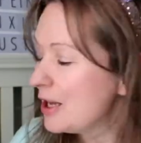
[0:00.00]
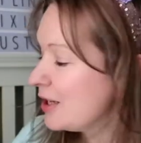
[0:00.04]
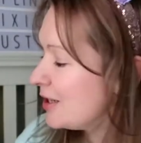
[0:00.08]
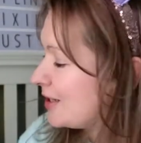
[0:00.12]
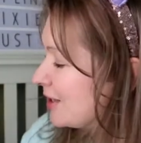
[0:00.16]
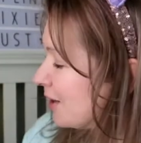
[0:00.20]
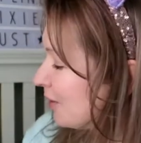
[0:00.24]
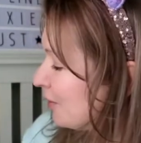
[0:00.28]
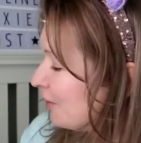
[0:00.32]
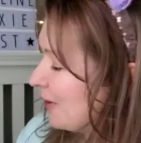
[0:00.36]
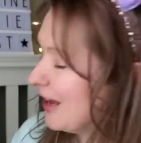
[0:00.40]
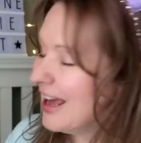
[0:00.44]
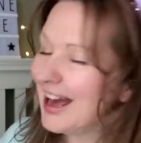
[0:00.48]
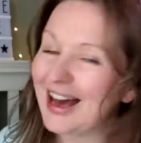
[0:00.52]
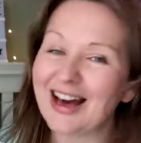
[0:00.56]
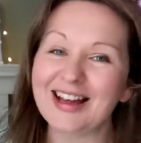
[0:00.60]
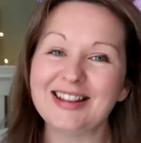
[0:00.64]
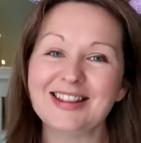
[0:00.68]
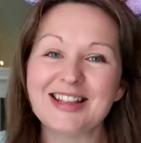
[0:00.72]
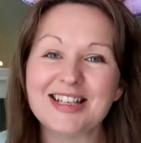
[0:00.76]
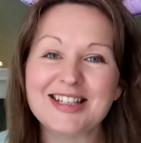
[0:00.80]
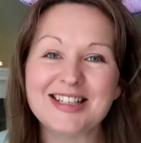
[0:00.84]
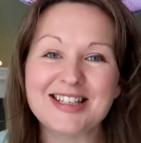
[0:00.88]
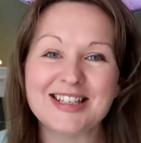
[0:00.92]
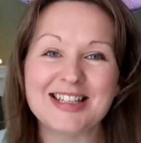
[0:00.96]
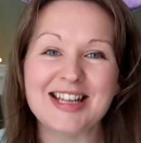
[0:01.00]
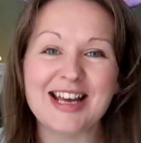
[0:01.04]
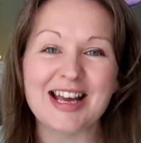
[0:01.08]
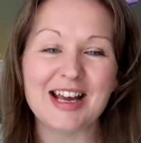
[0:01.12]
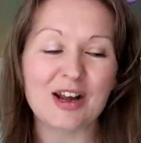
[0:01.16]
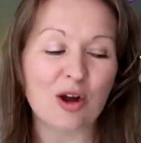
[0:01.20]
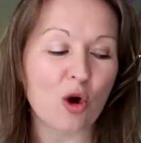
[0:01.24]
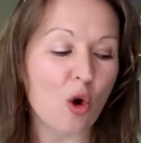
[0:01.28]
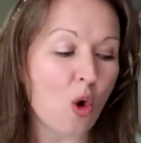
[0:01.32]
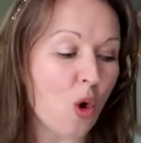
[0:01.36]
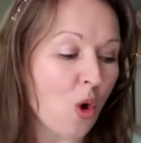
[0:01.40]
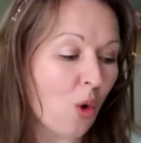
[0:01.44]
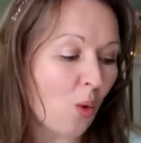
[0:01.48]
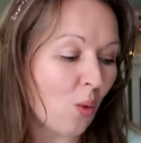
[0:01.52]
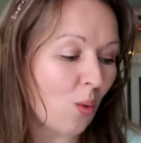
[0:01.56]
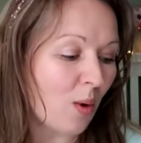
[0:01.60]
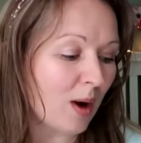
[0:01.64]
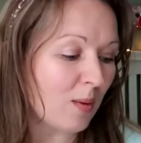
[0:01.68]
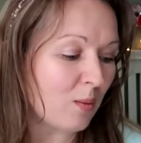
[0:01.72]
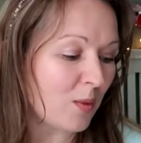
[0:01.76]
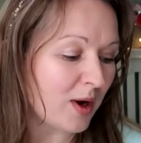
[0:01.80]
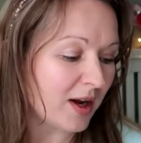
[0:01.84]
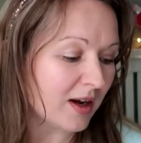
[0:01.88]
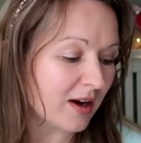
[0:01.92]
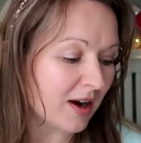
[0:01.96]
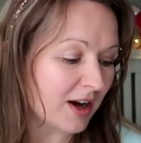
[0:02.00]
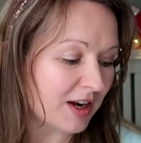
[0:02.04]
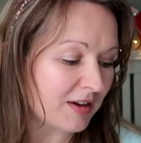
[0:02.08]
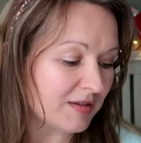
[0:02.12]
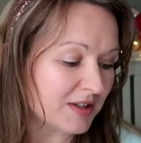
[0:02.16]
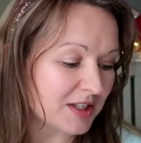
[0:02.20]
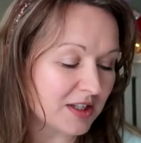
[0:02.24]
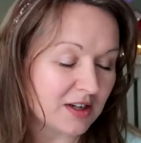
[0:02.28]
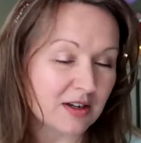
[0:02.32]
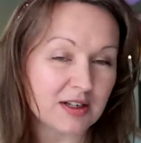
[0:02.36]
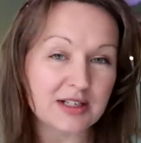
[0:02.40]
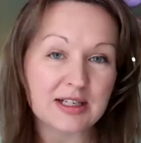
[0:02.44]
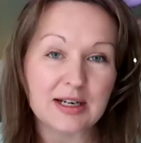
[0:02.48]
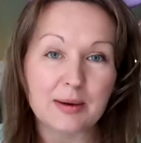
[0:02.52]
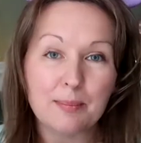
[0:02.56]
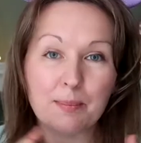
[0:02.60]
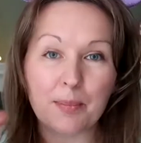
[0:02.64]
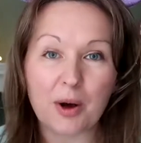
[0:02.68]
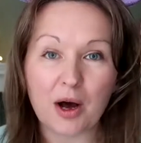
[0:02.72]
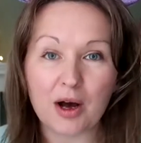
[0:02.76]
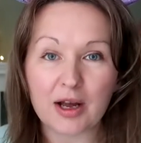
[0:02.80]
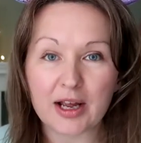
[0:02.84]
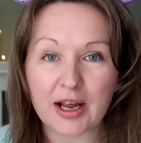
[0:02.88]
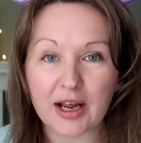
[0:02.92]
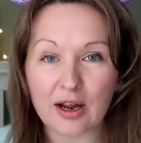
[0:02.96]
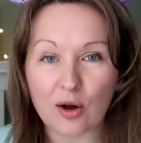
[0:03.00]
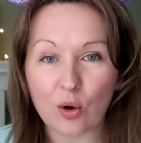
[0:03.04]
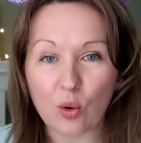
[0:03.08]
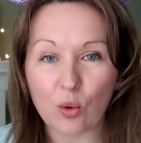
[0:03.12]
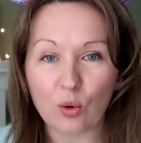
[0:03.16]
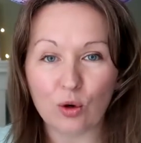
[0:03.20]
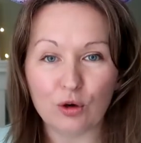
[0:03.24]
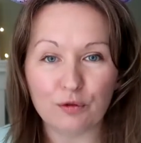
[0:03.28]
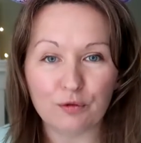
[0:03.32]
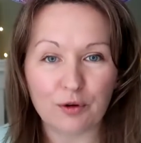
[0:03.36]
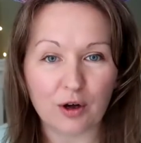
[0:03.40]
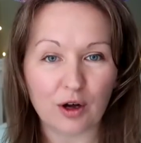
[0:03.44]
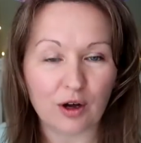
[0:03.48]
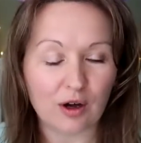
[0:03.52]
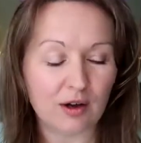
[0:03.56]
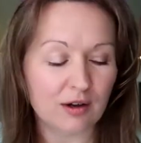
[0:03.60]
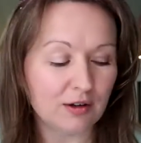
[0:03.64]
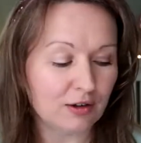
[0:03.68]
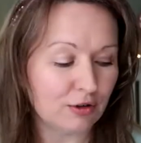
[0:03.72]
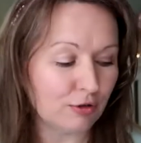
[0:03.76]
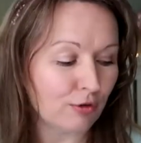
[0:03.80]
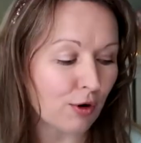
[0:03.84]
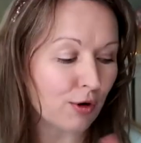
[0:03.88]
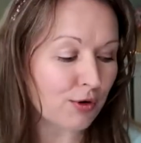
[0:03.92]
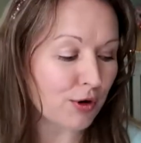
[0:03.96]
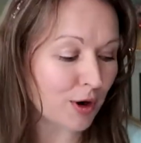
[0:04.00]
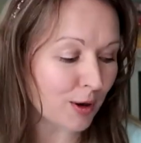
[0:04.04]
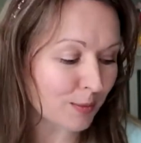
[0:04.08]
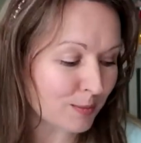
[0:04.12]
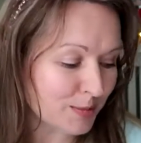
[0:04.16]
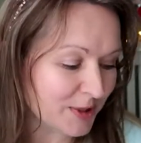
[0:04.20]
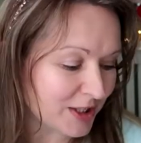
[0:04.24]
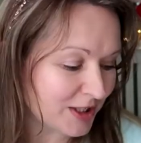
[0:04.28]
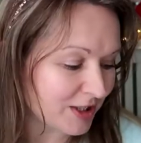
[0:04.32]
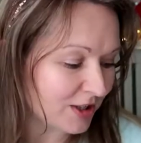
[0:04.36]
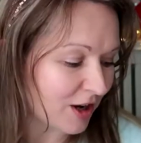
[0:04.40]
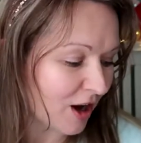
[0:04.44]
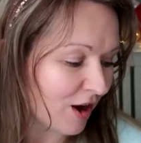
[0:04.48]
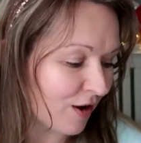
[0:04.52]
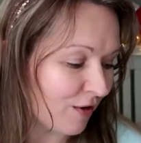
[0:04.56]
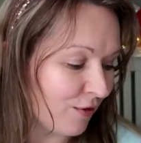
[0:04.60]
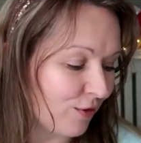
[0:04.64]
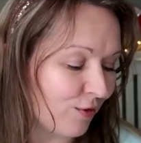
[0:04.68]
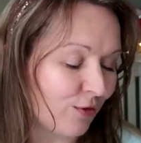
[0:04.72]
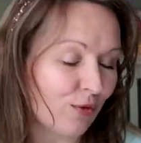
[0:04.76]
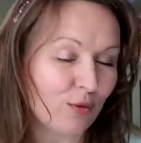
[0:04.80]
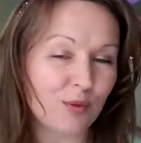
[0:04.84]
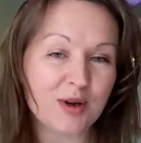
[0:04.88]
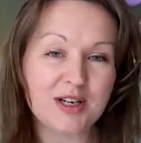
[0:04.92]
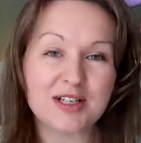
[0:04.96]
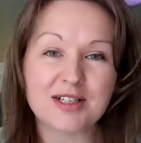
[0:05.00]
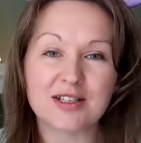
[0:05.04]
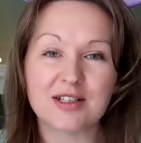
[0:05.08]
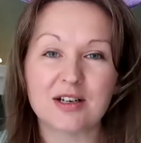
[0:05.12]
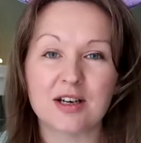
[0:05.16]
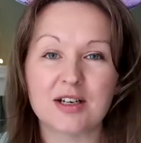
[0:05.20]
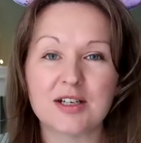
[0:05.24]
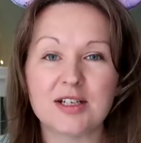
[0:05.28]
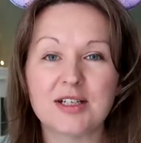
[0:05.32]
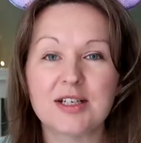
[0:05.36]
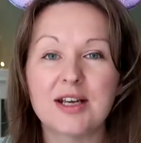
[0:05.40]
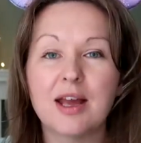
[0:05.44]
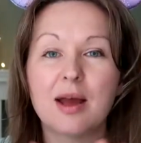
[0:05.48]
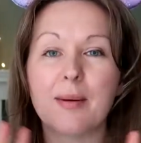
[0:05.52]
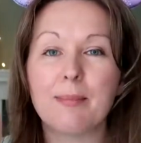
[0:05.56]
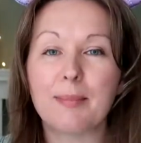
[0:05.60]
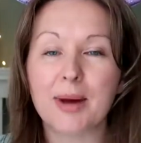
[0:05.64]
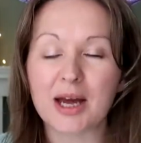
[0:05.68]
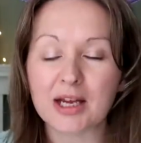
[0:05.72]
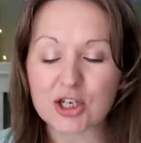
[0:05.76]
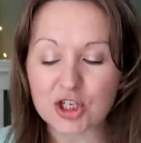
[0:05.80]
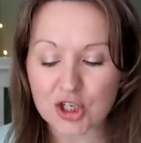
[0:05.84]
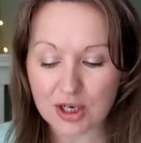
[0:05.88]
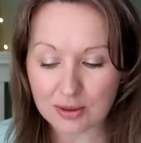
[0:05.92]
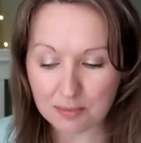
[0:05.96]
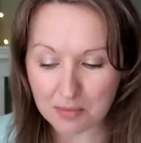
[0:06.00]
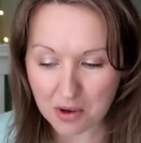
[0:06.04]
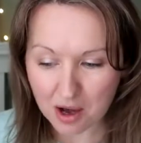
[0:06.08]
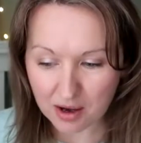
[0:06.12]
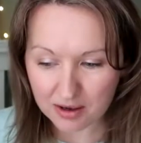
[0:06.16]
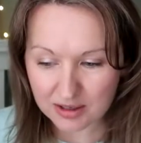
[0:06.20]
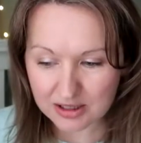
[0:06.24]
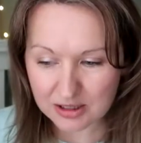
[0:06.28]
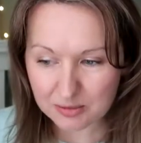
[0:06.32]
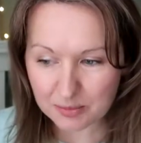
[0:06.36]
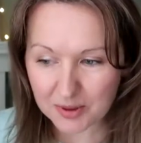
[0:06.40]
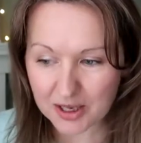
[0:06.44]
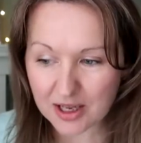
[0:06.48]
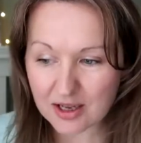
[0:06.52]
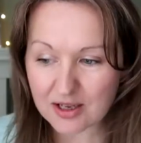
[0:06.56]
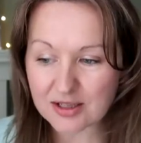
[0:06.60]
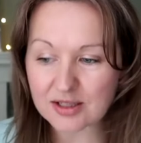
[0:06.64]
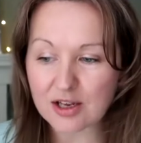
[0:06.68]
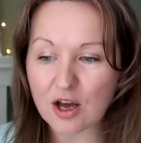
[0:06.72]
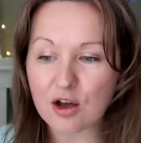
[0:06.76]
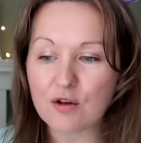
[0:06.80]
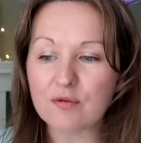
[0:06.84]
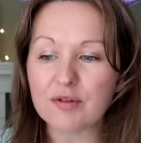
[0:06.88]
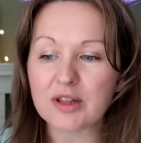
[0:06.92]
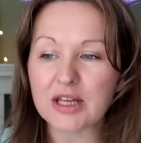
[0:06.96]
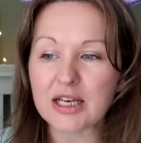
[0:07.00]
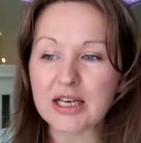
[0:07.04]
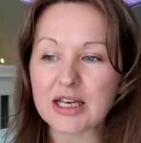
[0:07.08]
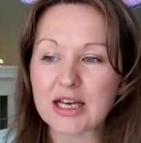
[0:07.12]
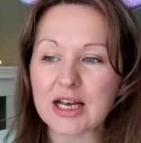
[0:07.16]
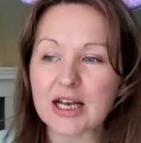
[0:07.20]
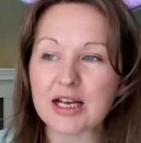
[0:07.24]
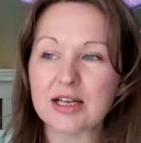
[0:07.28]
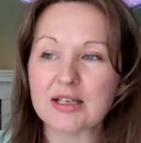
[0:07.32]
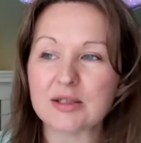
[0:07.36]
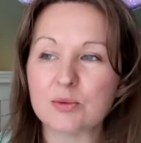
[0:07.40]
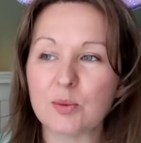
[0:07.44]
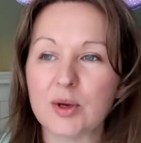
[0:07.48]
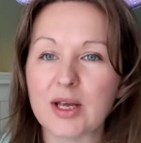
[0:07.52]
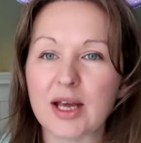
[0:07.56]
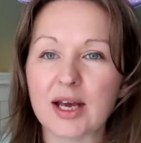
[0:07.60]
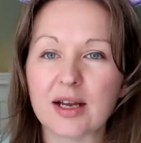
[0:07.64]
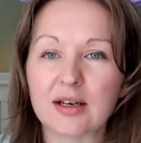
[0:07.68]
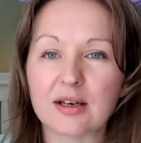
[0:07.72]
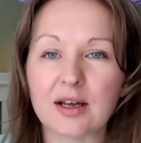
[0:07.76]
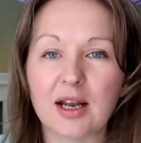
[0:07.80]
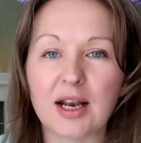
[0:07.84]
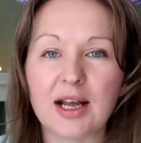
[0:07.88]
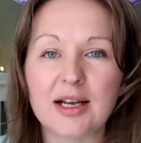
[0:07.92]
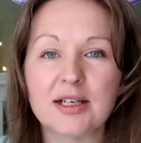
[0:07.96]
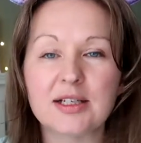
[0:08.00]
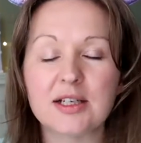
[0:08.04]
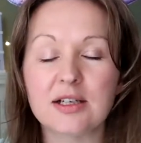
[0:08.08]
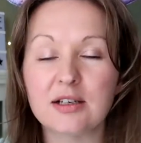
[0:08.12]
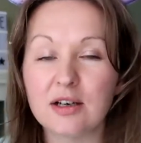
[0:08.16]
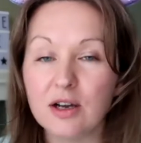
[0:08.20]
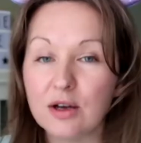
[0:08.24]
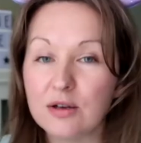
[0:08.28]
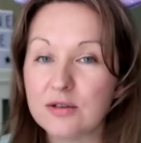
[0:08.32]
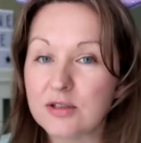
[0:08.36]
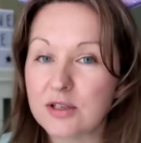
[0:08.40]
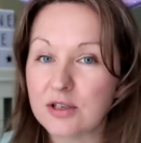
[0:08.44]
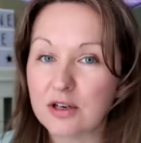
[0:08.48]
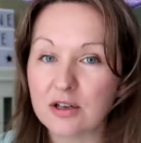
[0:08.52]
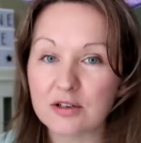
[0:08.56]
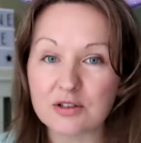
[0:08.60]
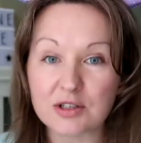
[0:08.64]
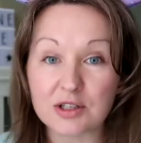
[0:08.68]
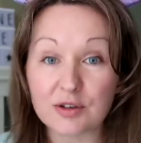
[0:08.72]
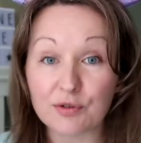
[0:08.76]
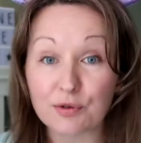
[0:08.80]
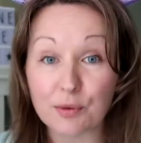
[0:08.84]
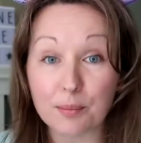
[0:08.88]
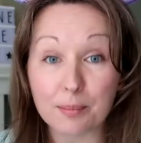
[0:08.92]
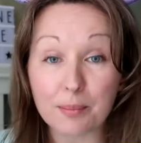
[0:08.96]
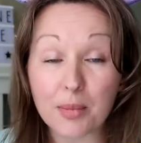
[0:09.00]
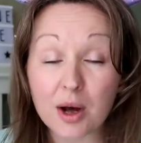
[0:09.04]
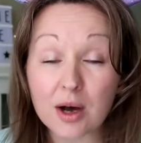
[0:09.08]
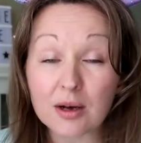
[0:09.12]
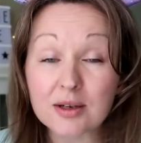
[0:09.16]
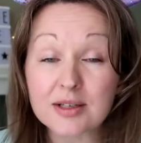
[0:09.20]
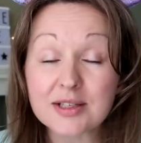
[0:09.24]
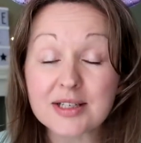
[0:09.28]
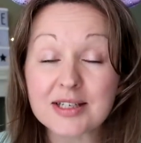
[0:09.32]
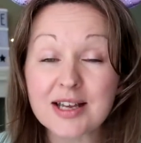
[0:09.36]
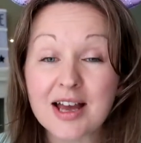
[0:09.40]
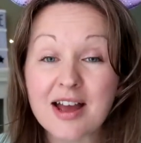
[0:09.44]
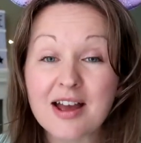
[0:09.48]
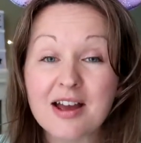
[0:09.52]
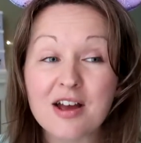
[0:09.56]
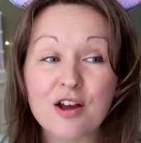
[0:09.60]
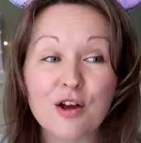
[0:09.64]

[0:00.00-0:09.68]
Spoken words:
So we had this thing when we kind of started buying all of our grown-up stuff, we decided to get matching mugs because over the years we had collected loads and loads of different mugs